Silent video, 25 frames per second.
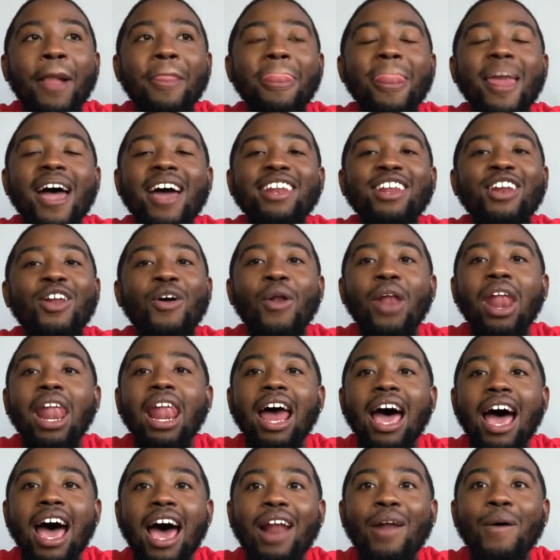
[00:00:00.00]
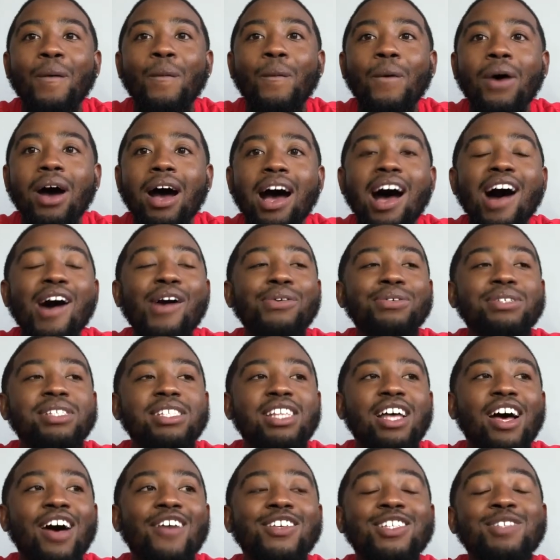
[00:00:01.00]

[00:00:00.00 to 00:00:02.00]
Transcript: I did a lot of wild stuff,